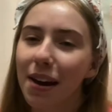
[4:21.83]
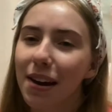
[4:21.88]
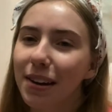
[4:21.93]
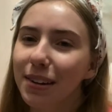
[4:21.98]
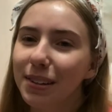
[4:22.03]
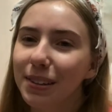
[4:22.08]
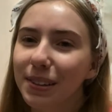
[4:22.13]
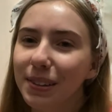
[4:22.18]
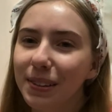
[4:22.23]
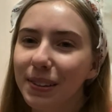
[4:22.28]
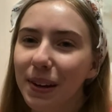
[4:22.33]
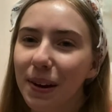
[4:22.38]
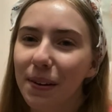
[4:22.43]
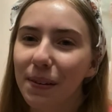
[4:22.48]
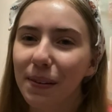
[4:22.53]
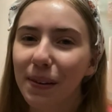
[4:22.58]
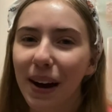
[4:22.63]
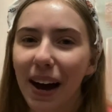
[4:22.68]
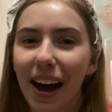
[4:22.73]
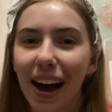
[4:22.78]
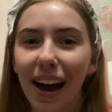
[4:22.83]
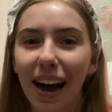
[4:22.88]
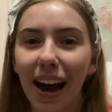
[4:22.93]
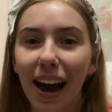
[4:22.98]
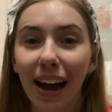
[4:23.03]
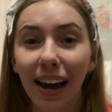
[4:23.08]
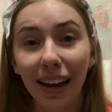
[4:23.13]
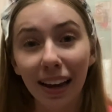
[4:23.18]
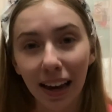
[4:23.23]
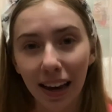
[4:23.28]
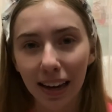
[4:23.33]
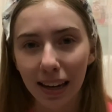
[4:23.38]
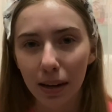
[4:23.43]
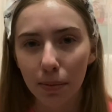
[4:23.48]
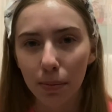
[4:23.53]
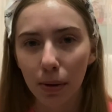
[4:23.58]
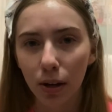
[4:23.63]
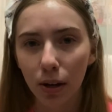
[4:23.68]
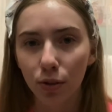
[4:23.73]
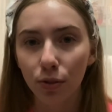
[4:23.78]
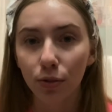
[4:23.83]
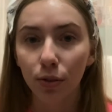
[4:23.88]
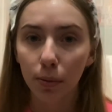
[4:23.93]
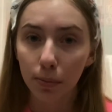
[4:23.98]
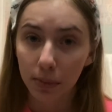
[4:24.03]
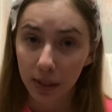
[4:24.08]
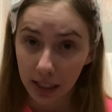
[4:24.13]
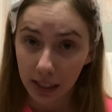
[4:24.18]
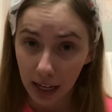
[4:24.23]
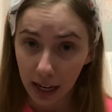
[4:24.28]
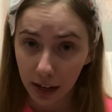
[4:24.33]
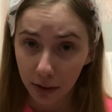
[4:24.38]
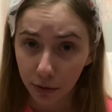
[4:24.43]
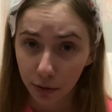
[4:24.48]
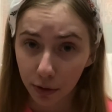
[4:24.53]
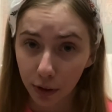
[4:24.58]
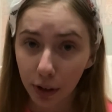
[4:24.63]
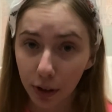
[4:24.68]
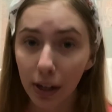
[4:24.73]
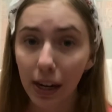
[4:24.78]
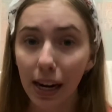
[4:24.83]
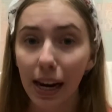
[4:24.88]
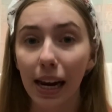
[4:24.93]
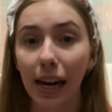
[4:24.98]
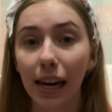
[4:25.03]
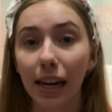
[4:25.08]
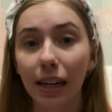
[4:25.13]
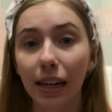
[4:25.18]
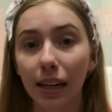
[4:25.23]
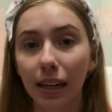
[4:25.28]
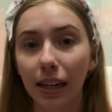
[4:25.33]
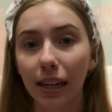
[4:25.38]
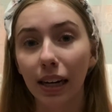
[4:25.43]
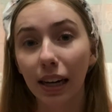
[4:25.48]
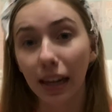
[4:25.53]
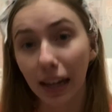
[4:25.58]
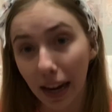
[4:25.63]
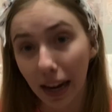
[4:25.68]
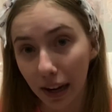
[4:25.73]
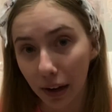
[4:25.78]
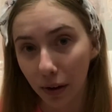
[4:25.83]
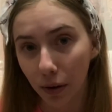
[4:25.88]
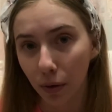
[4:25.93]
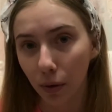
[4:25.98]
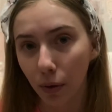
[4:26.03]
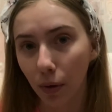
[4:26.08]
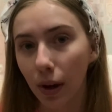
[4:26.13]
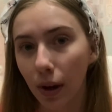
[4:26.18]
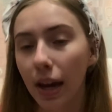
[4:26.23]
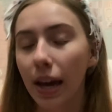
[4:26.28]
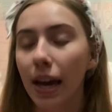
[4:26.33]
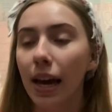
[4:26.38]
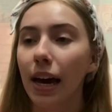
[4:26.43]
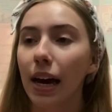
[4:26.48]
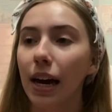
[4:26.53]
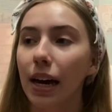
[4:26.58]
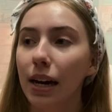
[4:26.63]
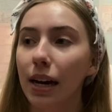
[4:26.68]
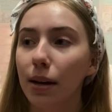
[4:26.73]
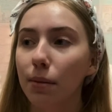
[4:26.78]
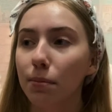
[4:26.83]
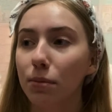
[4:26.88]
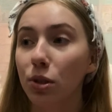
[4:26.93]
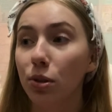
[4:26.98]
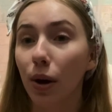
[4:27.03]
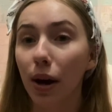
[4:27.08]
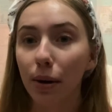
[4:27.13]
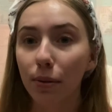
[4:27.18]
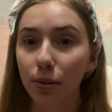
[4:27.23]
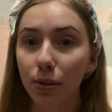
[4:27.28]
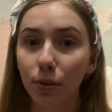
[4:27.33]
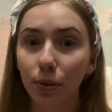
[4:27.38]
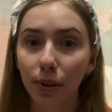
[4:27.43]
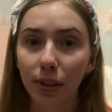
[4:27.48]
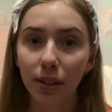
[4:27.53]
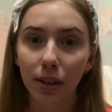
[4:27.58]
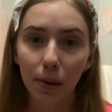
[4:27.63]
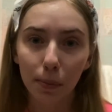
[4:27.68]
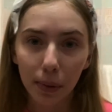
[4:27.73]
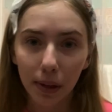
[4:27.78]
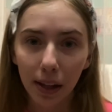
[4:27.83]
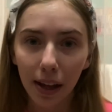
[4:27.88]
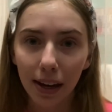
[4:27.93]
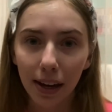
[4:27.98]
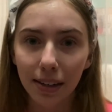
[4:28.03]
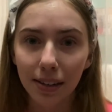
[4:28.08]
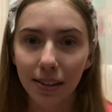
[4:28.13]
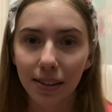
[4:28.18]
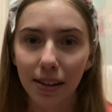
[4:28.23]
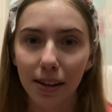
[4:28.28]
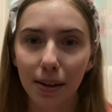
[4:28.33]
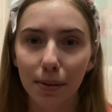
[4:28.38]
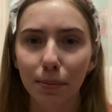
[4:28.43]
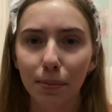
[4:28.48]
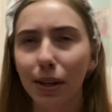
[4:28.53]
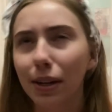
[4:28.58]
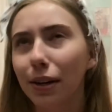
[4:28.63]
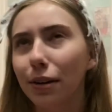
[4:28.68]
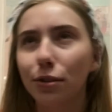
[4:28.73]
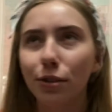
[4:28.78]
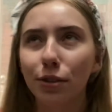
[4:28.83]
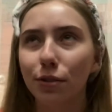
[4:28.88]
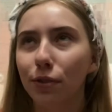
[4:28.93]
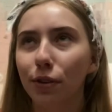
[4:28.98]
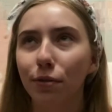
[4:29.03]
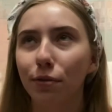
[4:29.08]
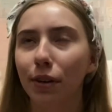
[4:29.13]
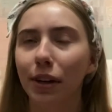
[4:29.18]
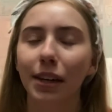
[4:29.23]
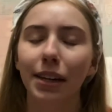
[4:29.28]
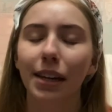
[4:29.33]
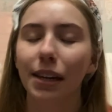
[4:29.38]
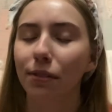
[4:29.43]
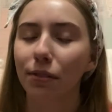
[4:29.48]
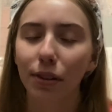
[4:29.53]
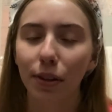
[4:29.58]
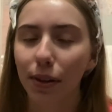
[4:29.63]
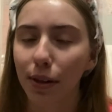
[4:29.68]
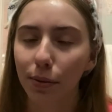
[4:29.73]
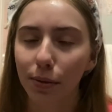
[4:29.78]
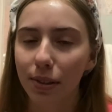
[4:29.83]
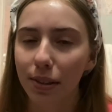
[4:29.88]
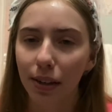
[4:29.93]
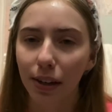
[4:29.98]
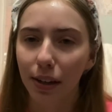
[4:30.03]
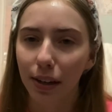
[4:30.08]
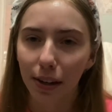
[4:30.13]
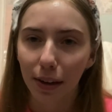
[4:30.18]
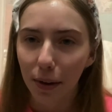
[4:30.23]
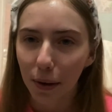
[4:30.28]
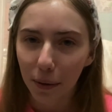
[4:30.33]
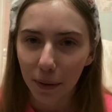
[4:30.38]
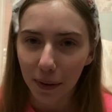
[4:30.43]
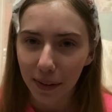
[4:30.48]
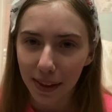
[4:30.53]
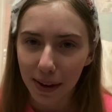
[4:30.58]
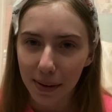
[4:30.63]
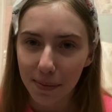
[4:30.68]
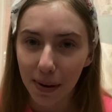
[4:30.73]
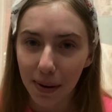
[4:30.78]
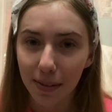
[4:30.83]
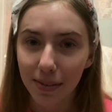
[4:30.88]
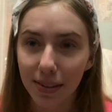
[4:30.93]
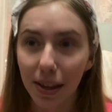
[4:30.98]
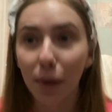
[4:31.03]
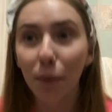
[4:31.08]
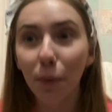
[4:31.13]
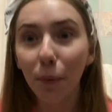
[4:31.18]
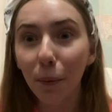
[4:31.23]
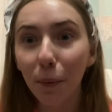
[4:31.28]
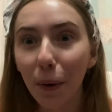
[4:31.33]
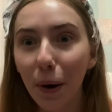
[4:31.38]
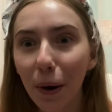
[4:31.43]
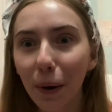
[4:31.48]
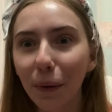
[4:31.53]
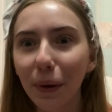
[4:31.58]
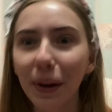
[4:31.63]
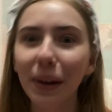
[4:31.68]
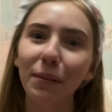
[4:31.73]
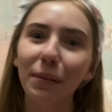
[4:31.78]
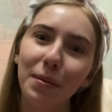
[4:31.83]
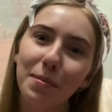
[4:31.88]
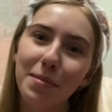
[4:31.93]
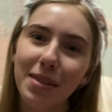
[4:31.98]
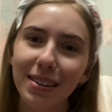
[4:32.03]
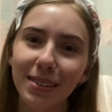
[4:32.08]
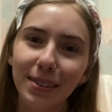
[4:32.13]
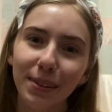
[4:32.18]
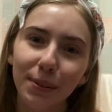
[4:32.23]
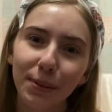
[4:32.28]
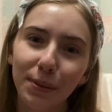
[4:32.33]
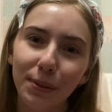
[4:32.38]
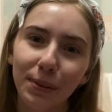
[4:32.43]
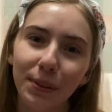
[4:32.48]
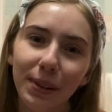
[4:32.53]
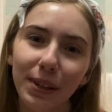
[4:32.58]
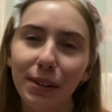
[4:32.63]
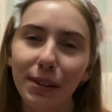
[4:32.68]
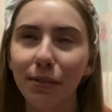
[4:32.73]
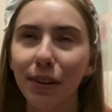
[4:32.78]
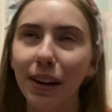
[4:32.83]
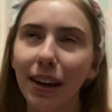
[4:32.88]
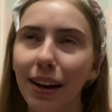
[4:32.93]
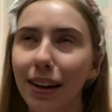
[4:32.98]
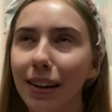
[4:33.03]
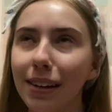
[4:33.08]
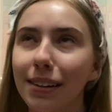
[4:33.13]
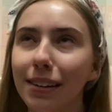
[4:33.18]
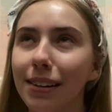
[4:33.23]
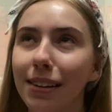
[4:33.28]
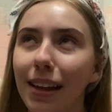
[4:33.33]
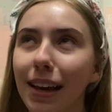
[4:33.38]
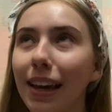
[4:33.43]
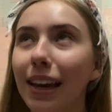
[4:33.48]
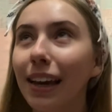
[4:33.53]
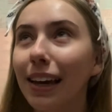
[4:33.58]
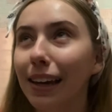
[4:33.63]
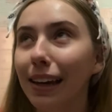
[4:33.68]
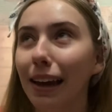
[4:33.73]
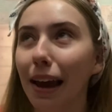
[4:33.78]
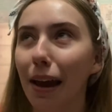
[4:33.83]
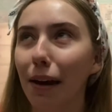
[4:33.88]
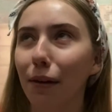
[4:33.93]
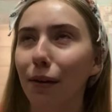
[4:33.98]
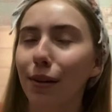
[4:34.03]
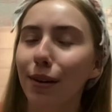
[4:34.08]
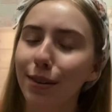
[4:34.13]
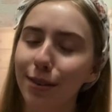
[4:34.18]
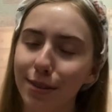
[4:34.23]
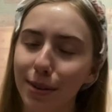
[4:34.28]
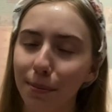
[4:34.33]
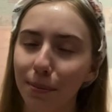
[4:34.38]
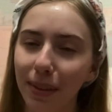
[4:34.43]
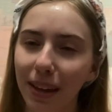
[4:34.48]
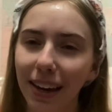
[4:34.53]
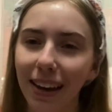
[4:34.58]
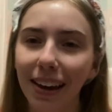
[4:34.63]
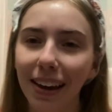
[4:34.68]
So I got emails from Stanford and Yale, so I was going to apply to them, you know, just for fun, even though I wasn't going to go to them. I was like, whoa, it would be so cool if I got into like Yale or something.